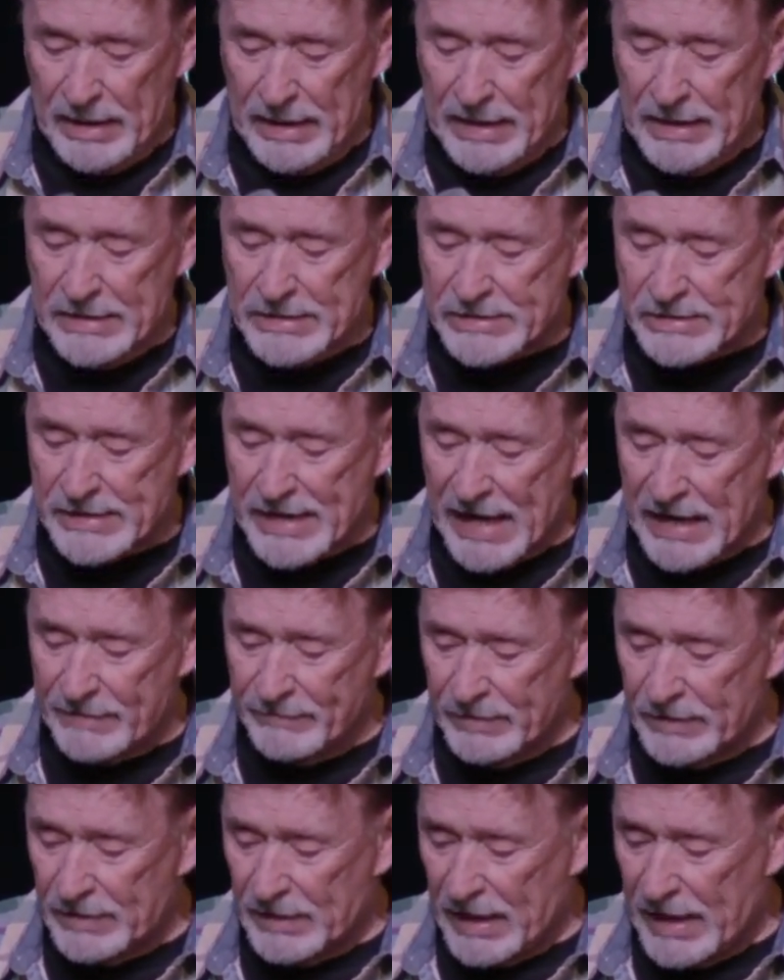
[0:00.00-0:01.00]
Inside of
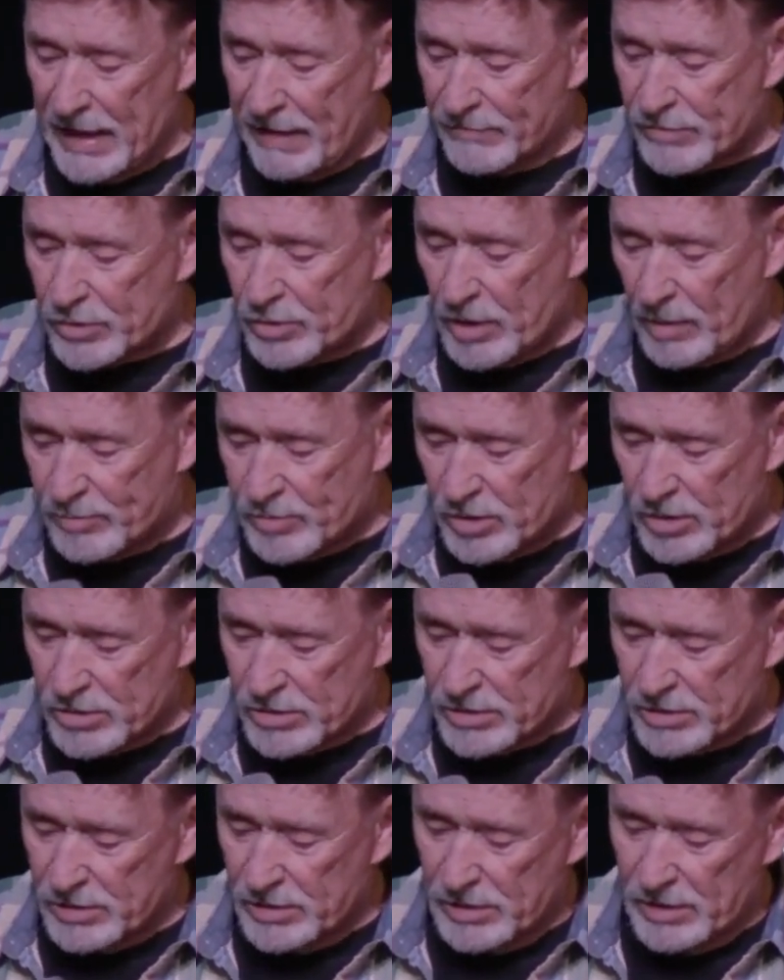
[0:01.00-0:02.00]
it, I have
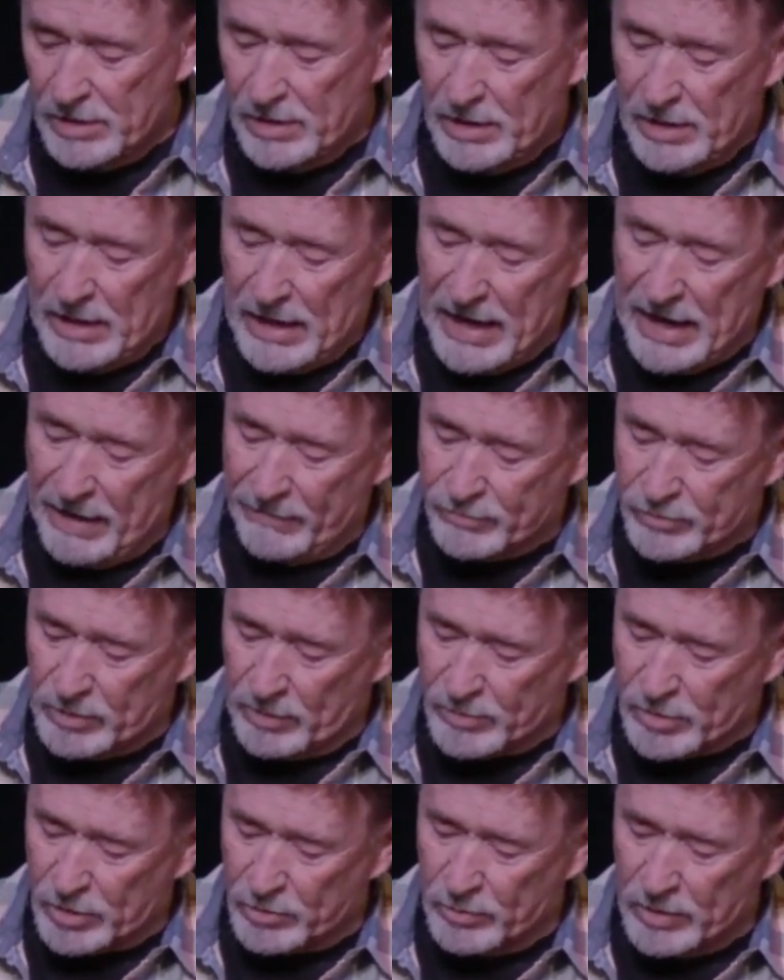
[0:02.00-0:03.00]
scriptures. I have
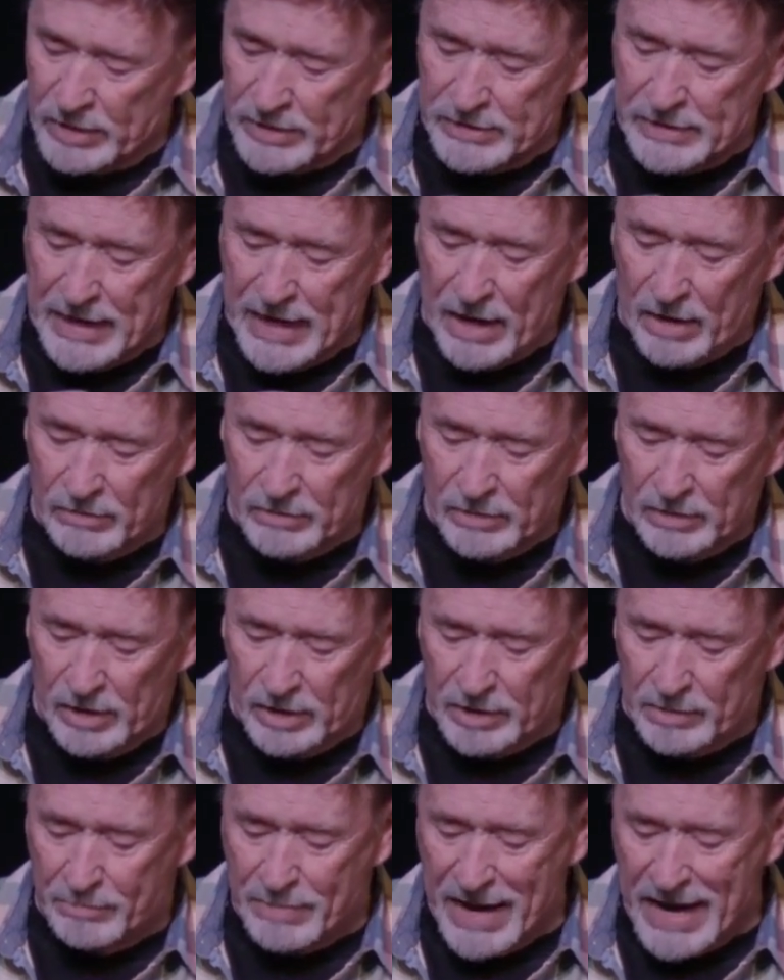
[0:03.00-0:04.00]
scriptures written down.
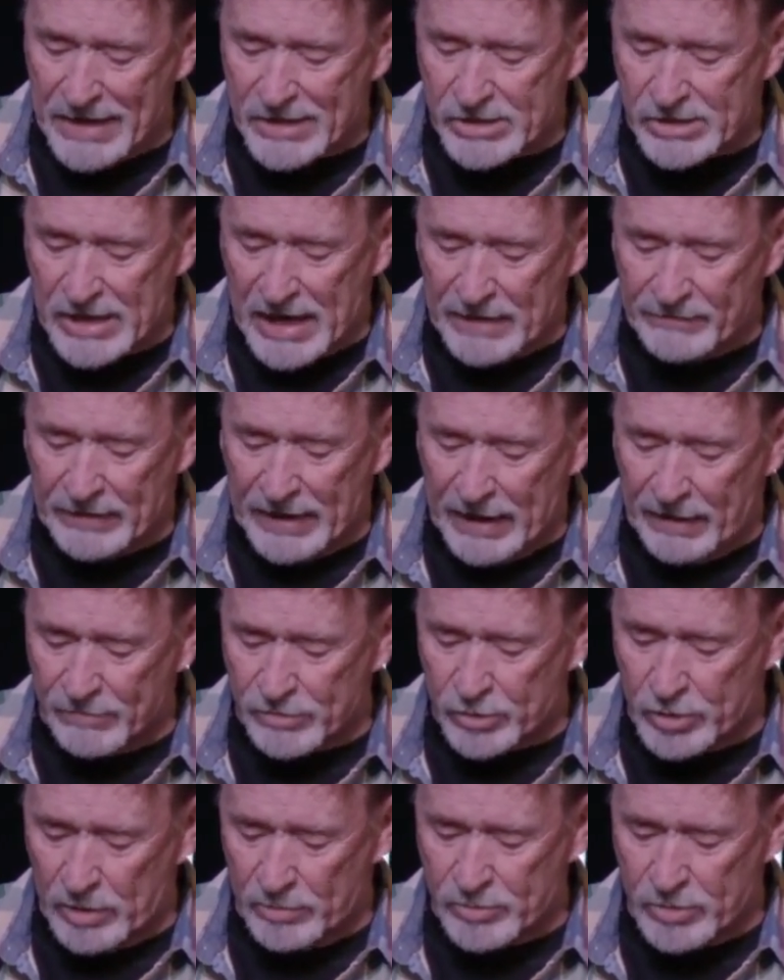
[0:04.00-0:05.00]
On the back side of it, I have
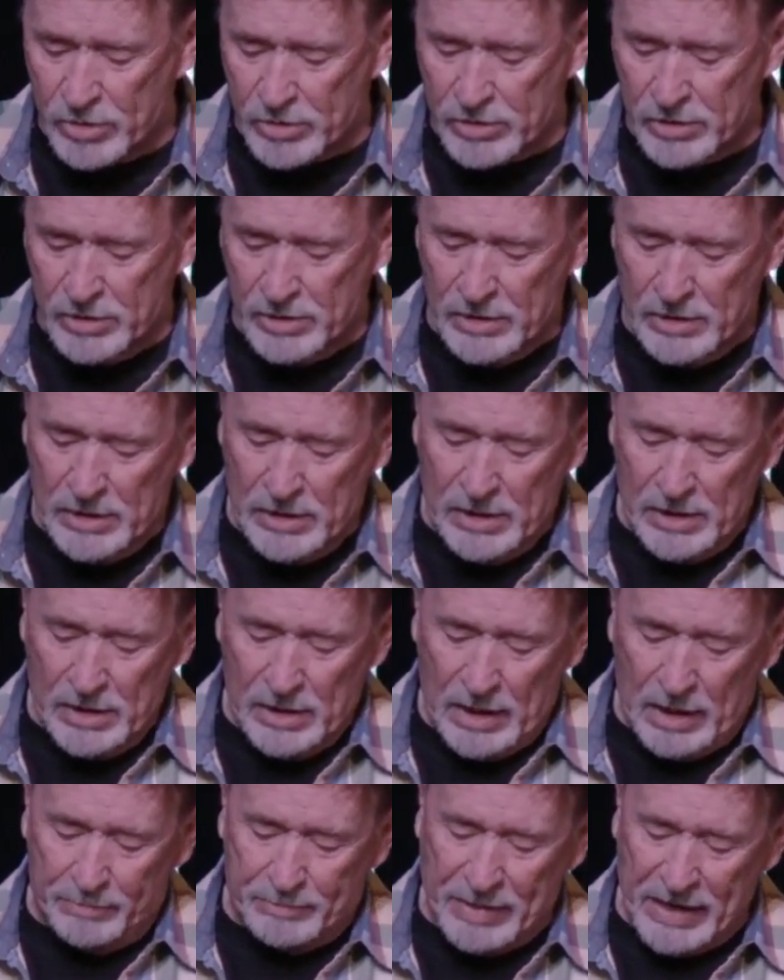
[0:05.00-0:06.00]
scriptures.
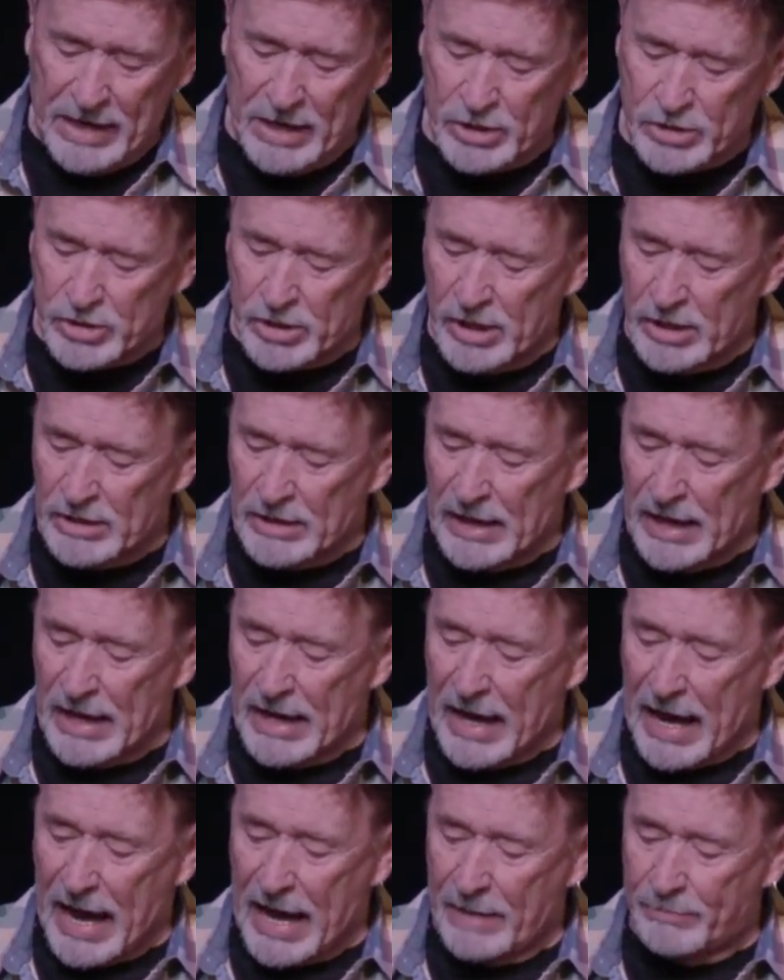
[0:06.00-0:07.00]
A page in,
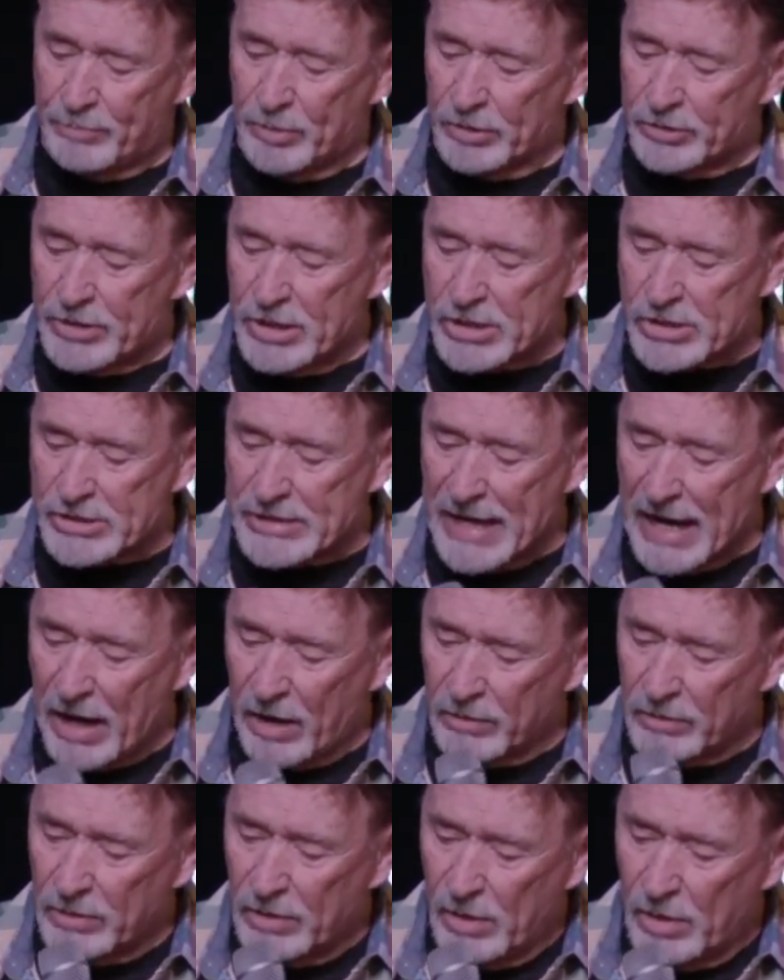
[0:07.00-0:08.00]
I put this
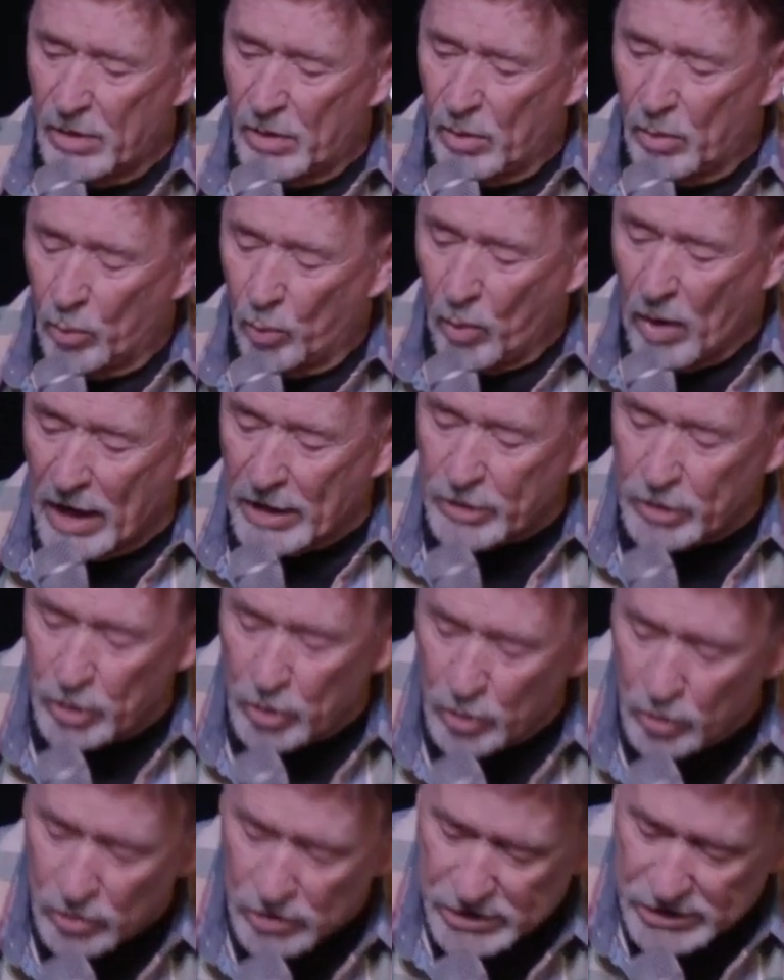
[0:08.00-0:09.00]
down. What
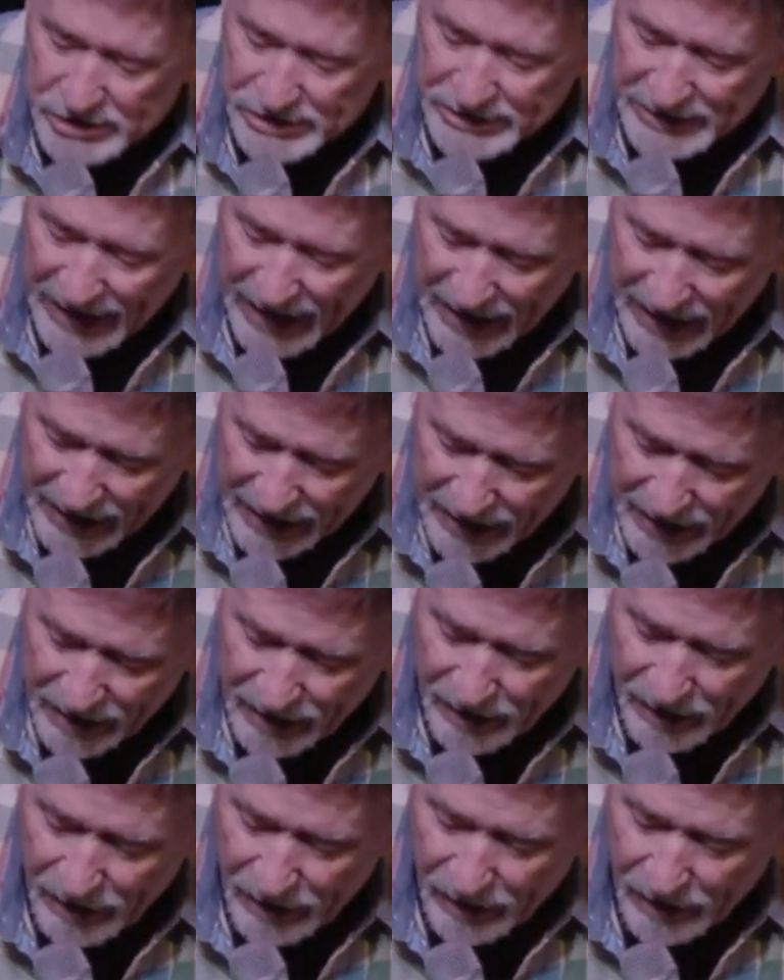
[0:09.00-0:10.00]
you
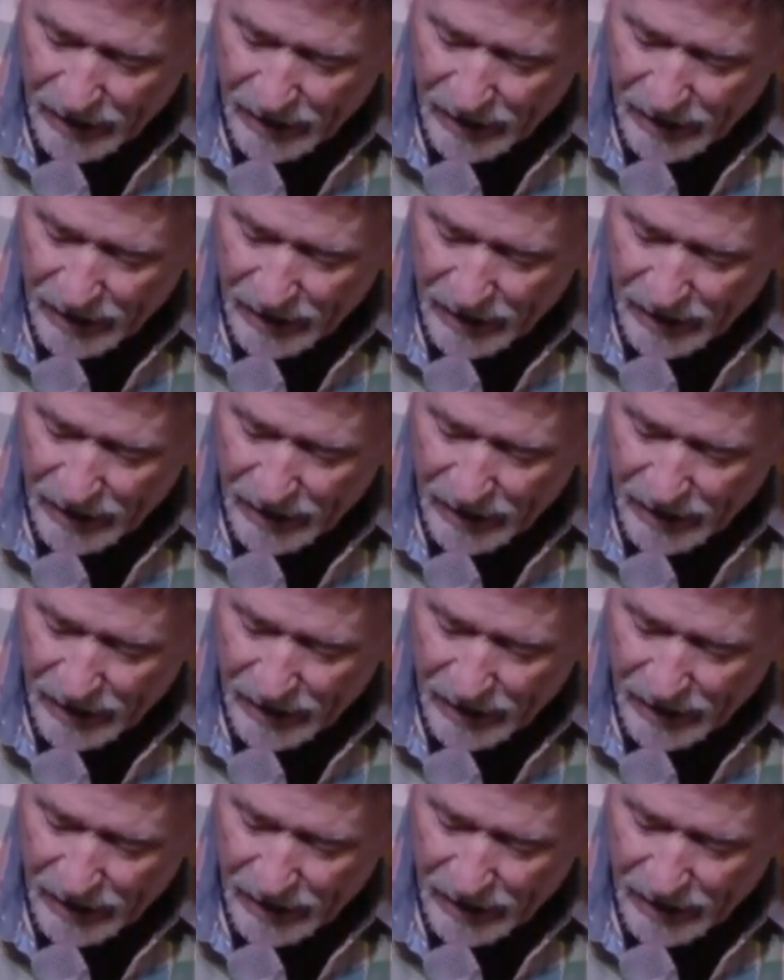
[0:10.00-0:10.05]
say